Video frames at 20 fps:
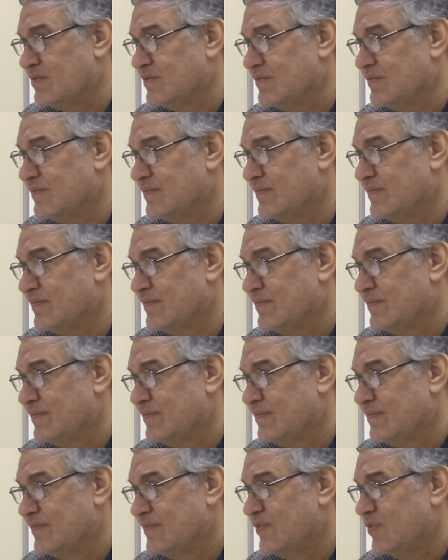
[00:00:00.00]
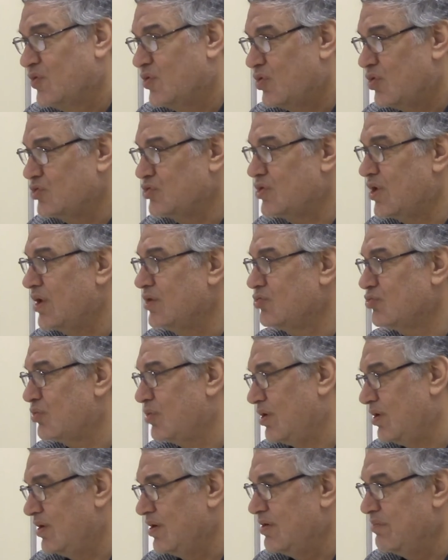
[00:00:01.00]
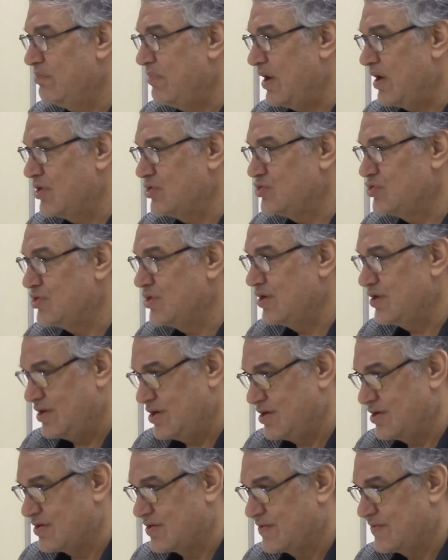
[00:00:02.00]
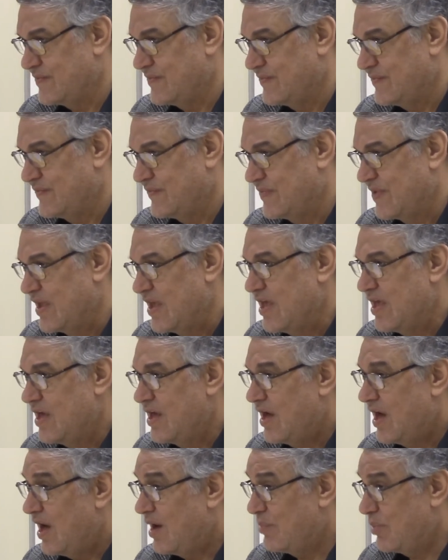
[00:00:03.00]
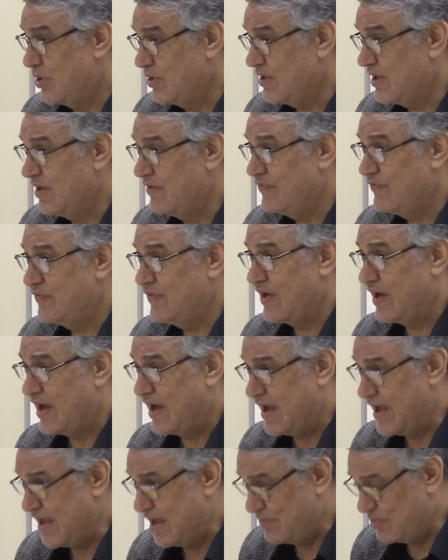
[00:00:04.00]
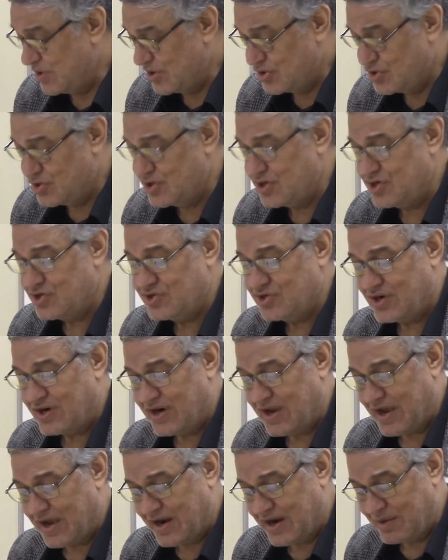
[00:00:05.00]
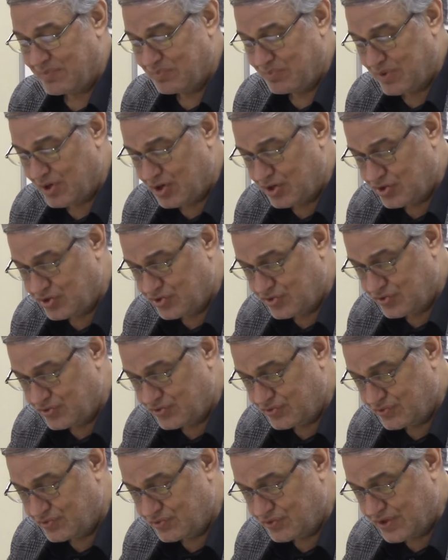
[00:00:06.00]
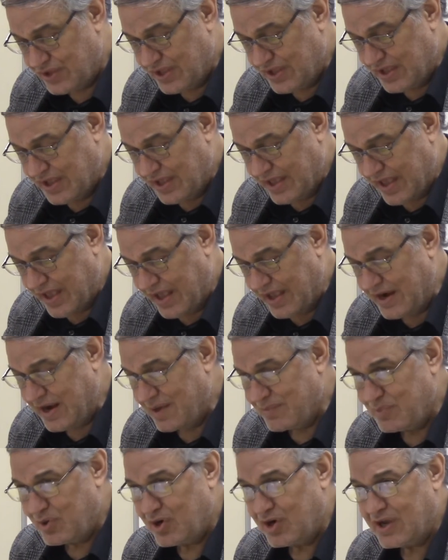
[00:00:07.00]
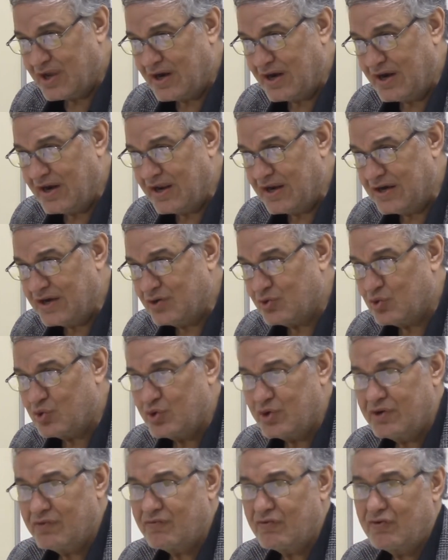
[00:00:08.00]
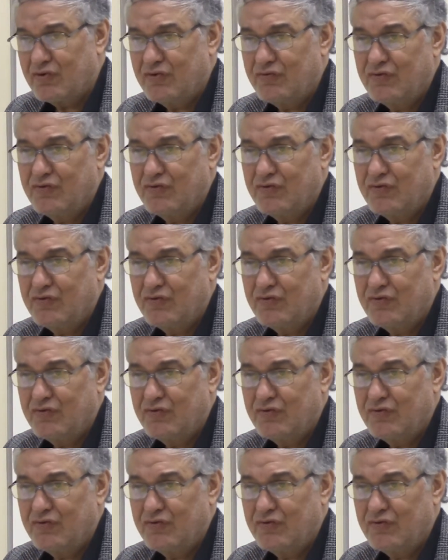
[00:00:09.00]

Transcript: Cross-cultural marriage in here. How about if I am Indonesian and I'm married to an American lady who never reverted to Islam?